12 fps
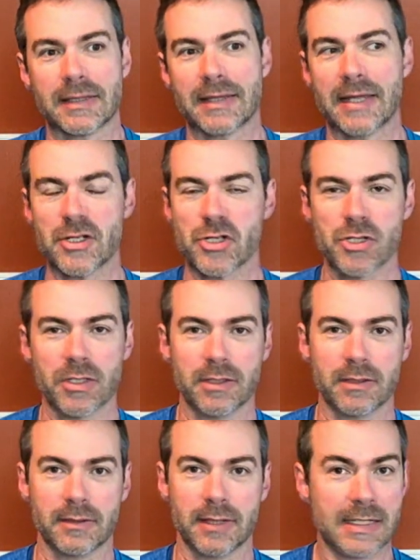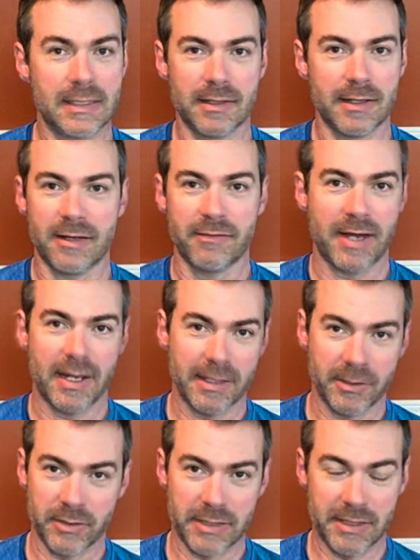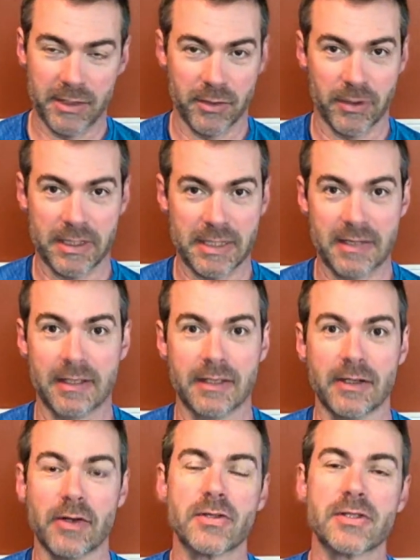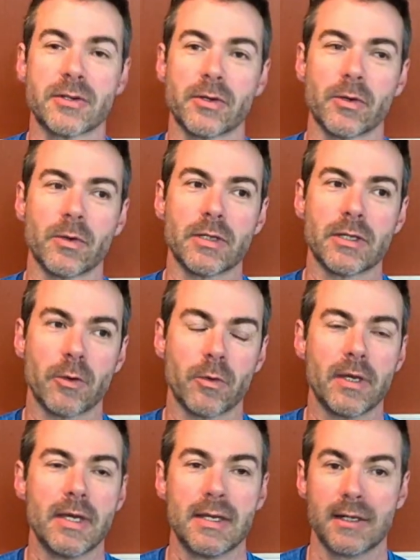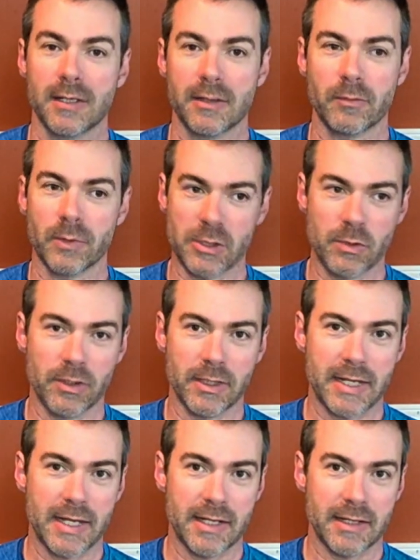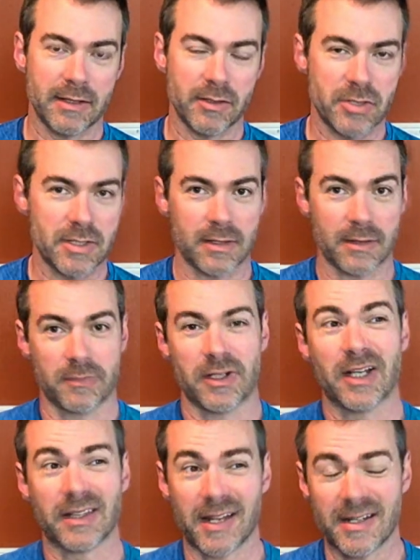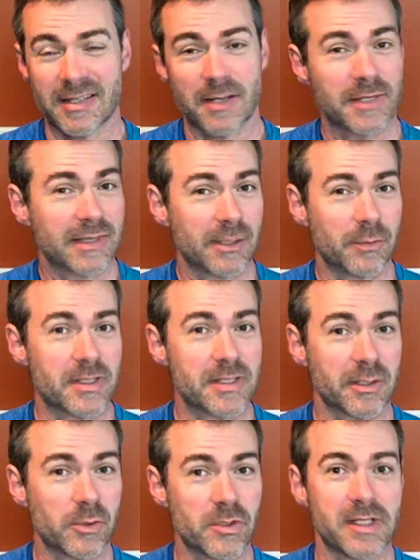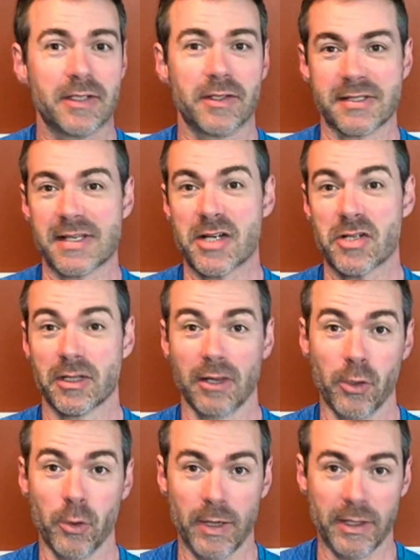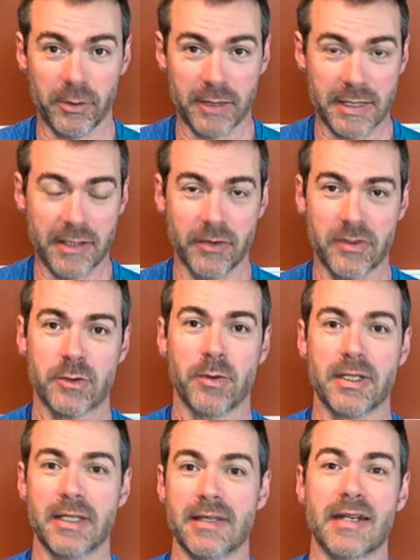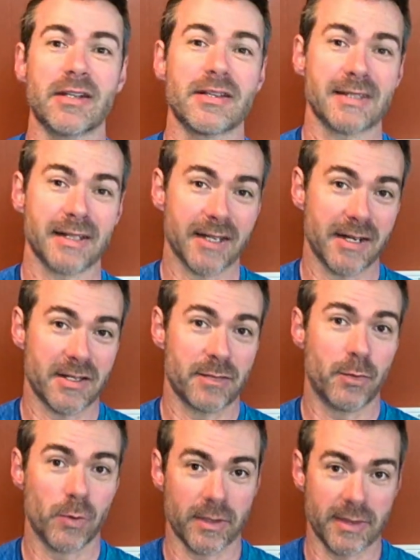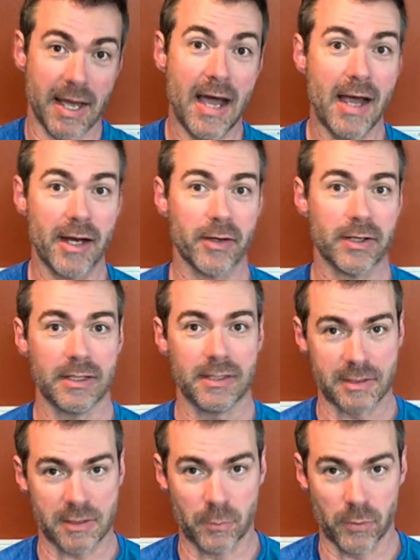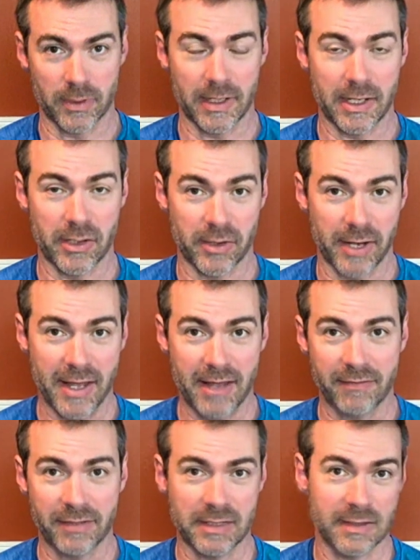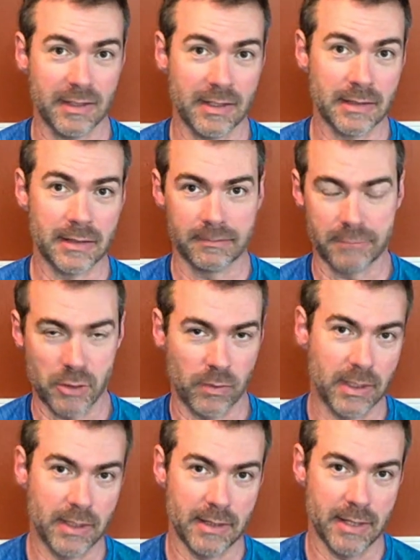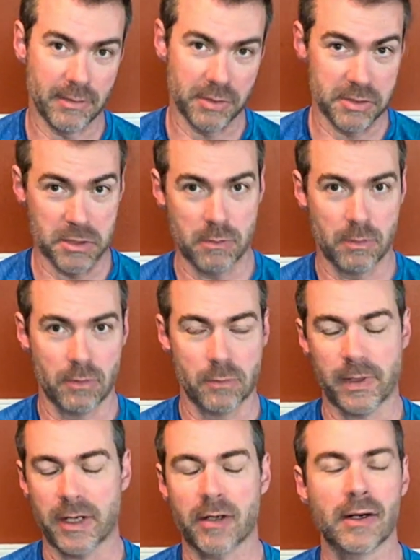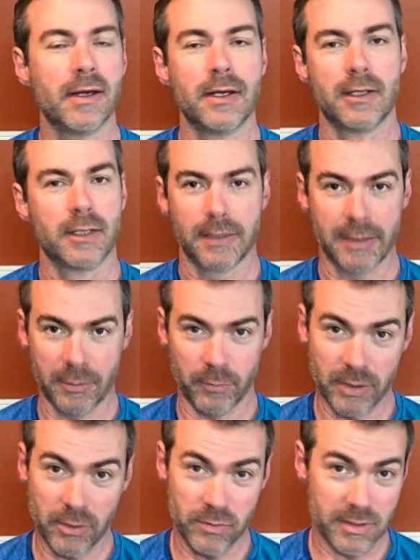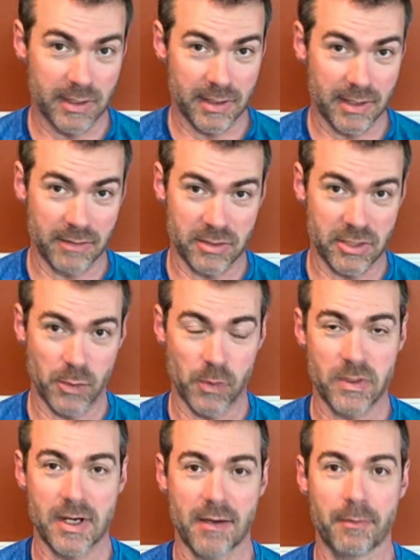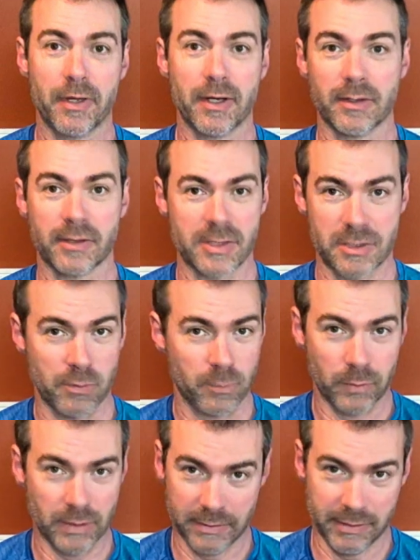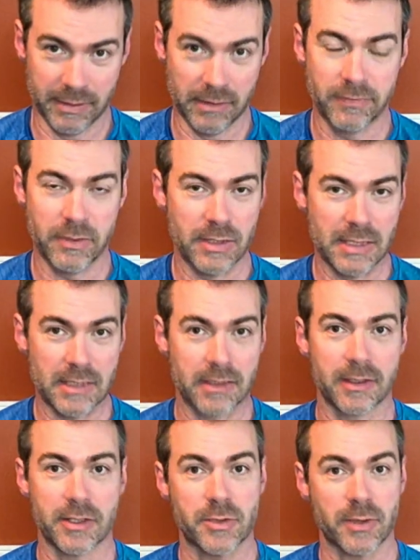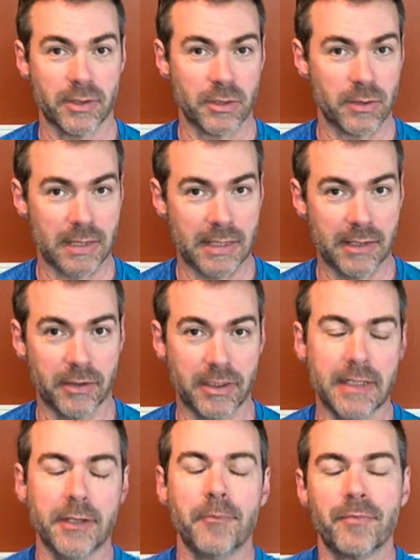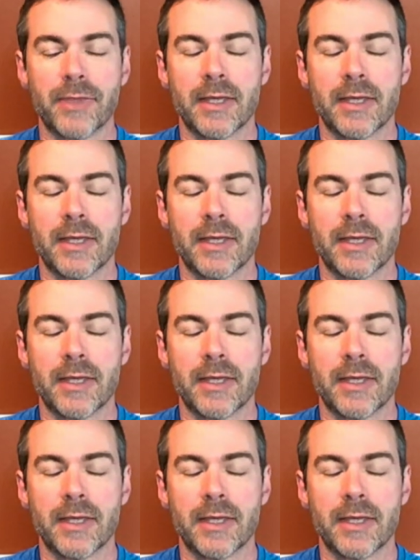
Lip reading: that he didn't have high LDL or anything else. So and when you look at it, there's a lot of times I think with sickle cell it's actually low LDL. So again, that doesn't kind of support the higher it is, the more likely you are to have anything, and getting down to zero is better. Again, we know getting down to zero is not better because you wouldn't live. You need cholesterol, you need LDL.